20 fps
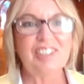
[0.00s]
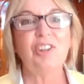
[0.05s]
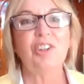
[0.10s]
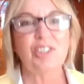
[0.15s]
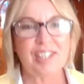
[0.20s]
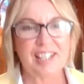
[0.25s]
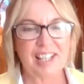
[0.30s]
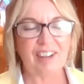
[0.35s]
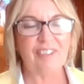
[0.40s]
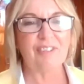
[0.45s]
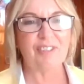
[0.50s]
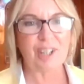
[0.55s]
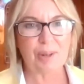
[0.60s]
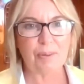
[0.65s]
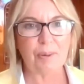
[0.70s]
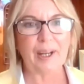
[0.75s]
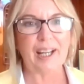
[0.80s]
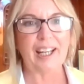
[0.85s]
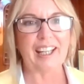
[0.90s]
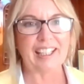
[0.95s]
dogs
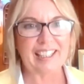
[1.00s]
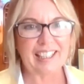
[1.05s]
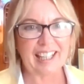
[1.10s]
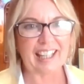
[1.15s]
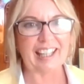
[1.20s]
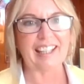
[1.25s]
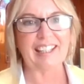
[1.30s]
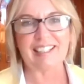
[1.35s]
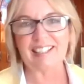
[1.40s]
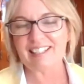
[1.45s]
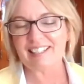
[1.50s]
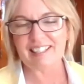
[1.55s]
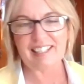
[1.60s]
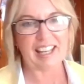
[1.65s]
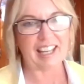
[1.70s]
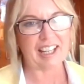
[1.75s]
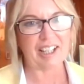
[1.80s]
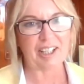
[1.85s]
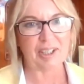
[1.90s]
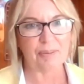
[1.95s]
everywhere, yes,
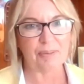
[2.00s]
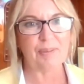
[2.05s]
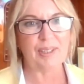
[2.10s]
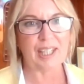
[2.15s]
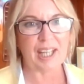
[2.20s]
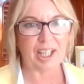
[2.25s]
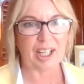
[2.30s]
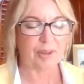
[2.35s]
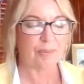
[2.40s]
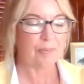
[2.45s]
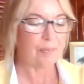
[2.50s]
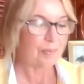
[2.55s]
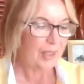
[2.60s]
yeah, yeah.